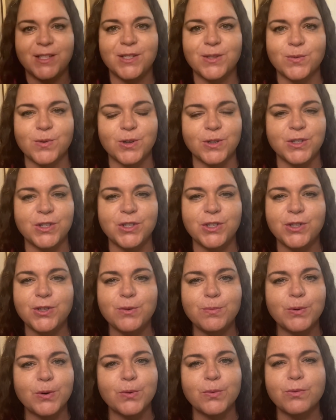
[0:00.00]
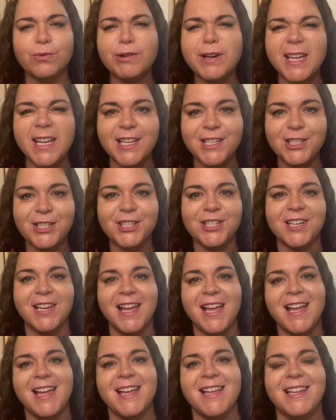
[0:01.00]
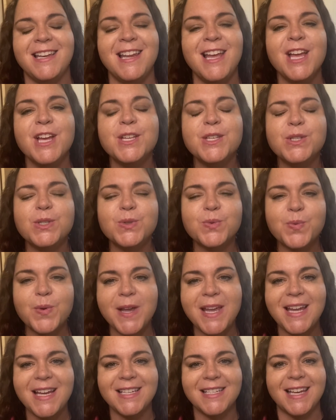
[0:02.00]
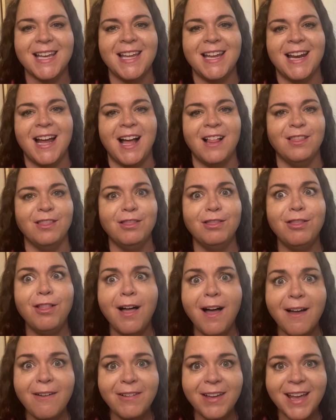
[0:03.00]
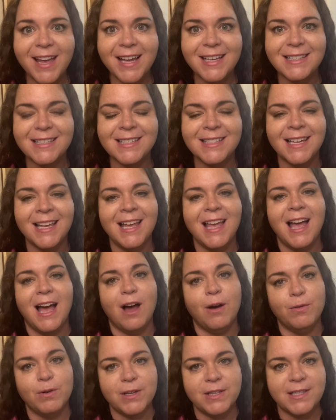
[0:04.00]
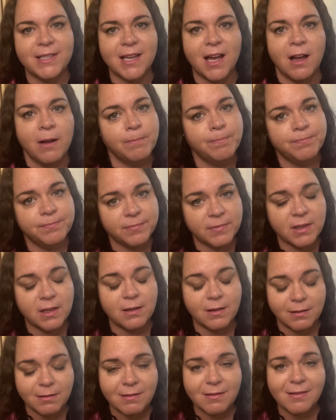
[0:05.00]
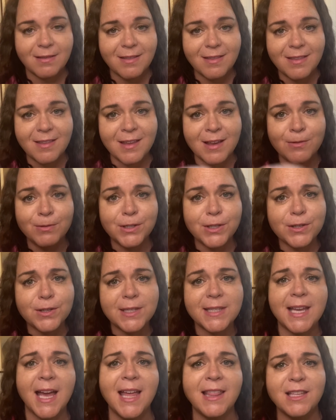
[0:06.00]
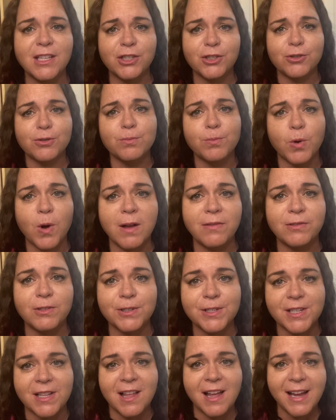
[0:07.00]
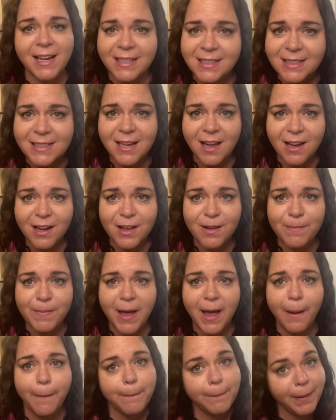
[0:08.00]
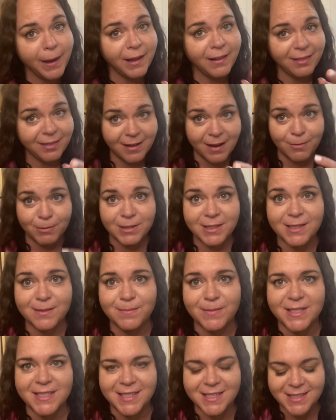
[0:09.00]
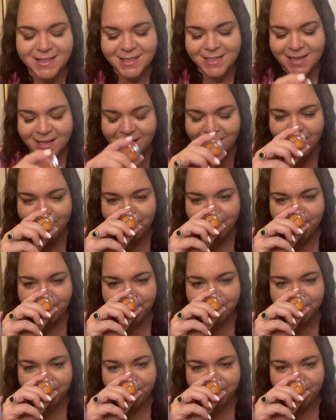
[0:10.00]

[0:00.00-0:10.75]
swirl. Super rich and sweet, and I love it. I was a little sad that Stroopwafel Delight did not come back, but that one's in my Scentsy Club.